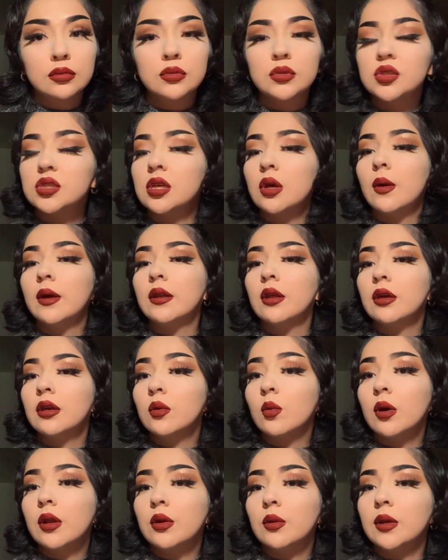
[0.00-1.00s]
So I know you're
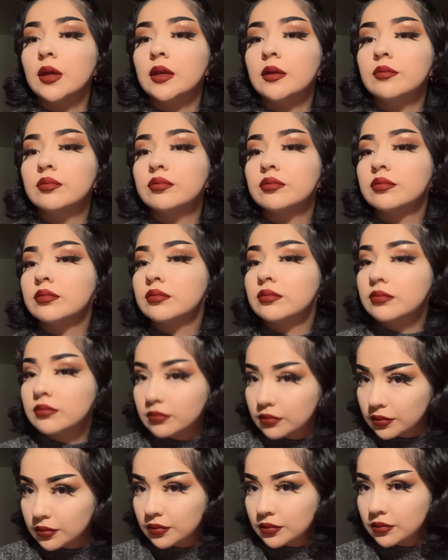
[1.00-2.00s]
wondering.
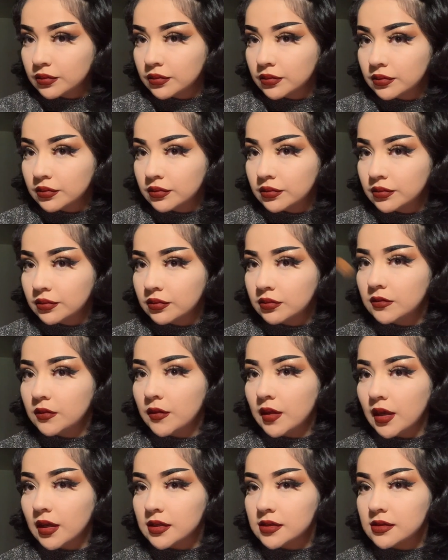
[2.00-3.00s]

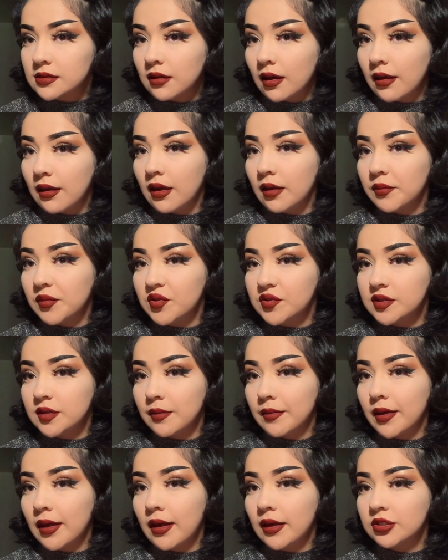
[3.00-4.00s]
Yes, I am
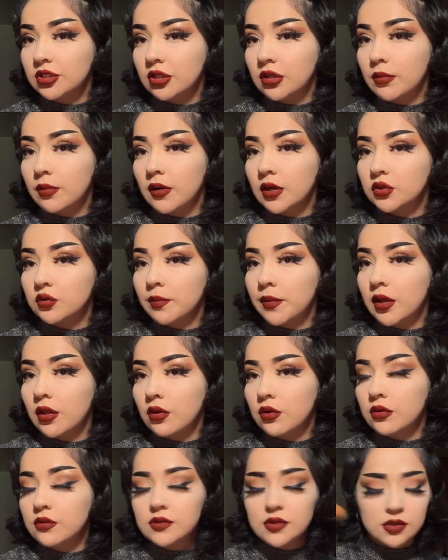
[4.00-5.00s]
using my eyeshadow brush for my
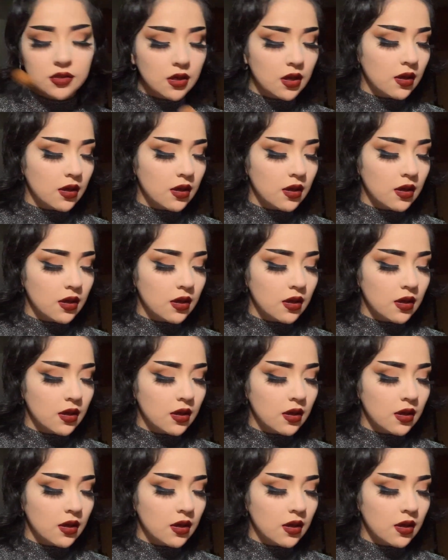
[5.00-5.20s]
nose,